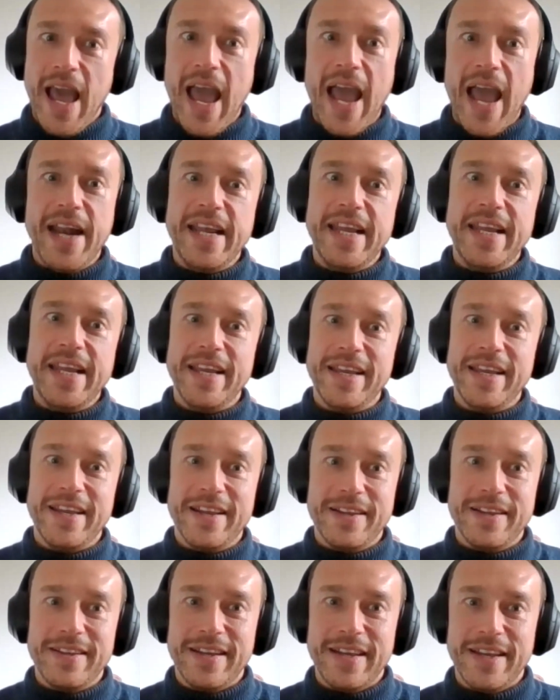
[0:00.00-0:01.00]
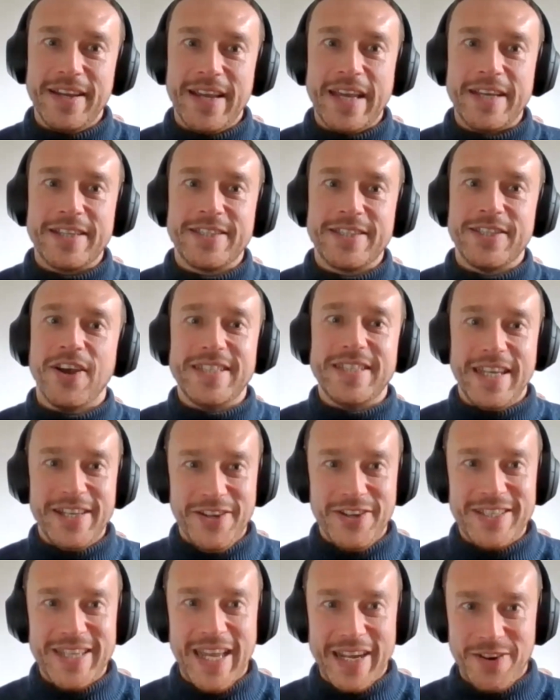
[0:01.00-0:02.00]
any exciting
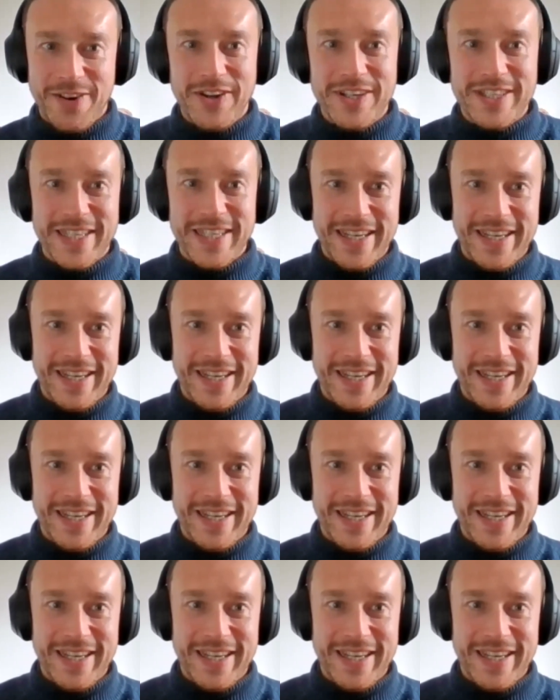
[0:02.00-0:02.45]
new technology,